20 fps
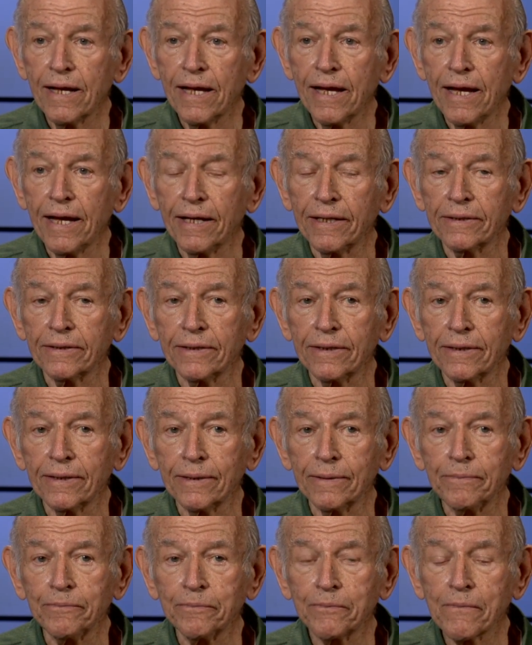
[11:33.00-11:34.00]
And
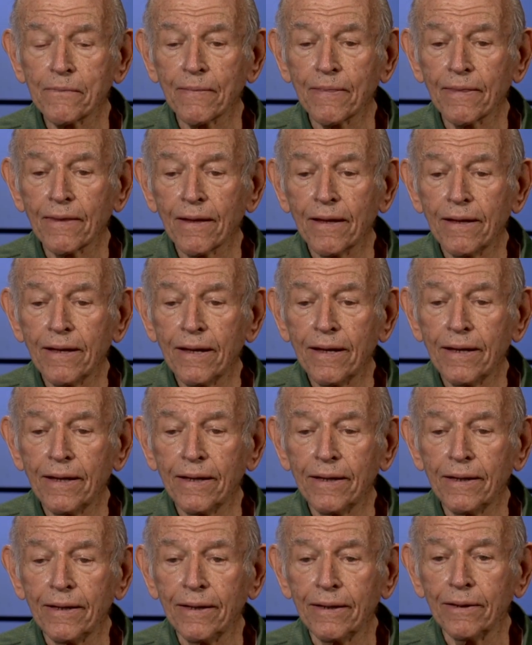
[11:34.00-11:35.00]

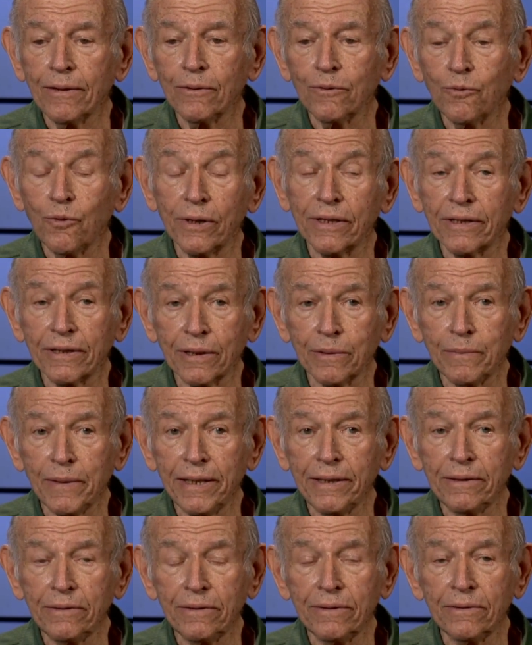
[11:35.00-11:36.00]
one of the
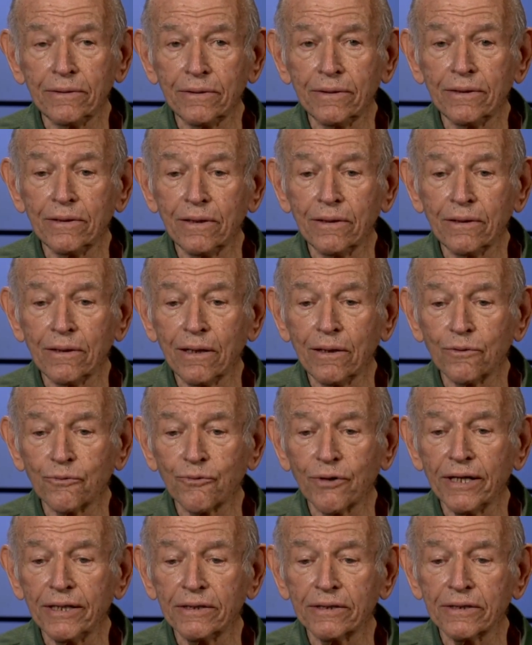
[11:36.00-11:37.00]
main
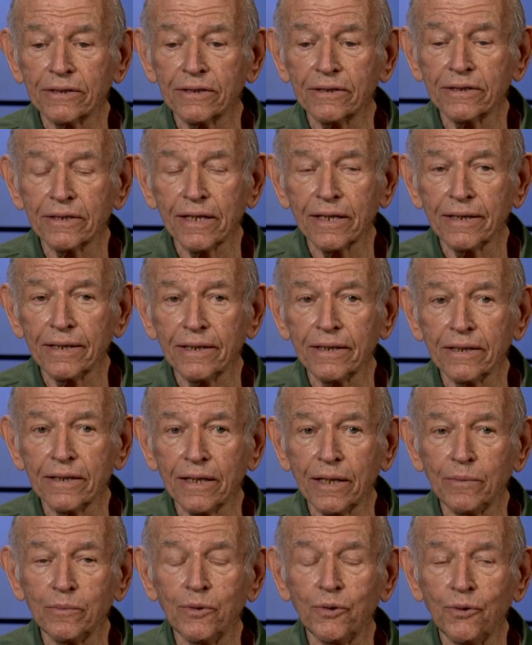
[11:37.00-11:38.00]
reasons
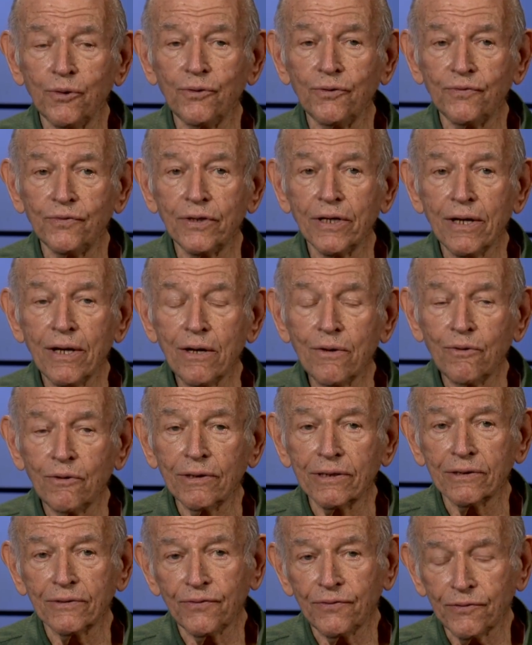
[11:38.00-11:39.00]
they moved
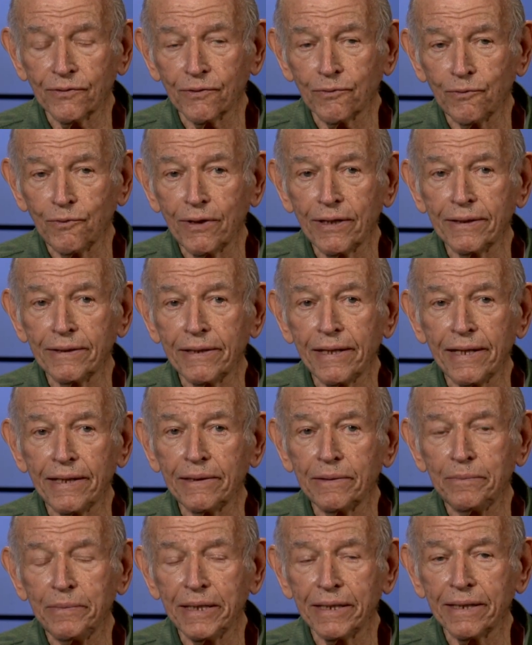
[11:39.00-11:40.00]
was, for one, they
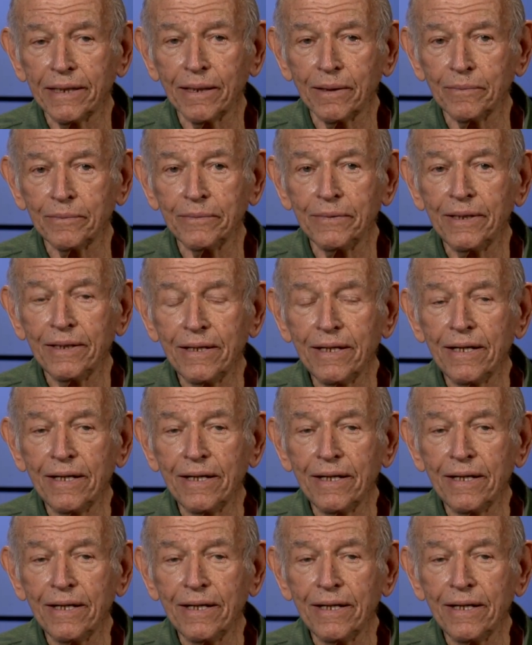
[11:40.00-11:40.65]
had become